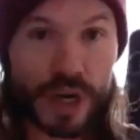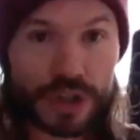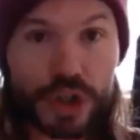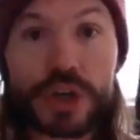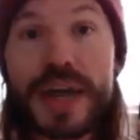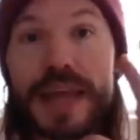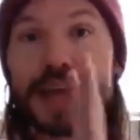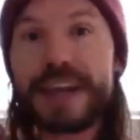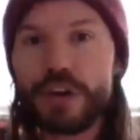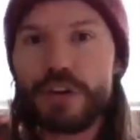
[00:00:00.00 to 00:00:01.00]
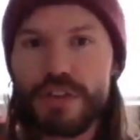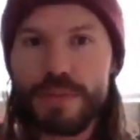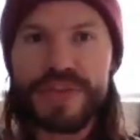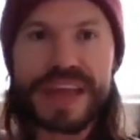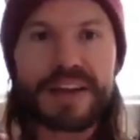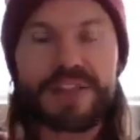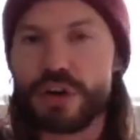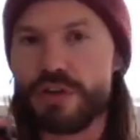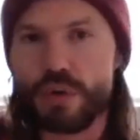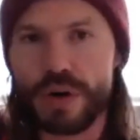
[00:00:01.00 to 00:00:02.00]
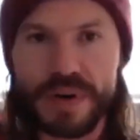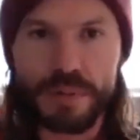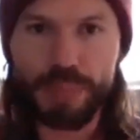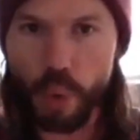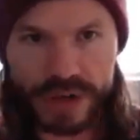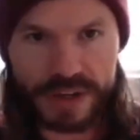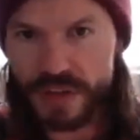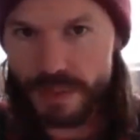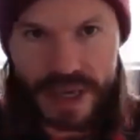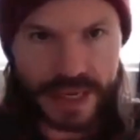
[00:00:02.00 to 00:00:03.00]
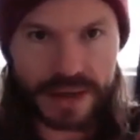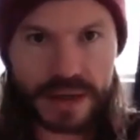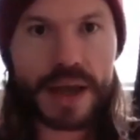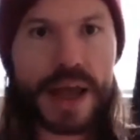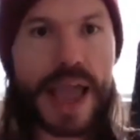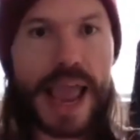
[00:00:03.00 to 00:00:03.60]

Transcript: structure. Here are some things that are sort of important to me.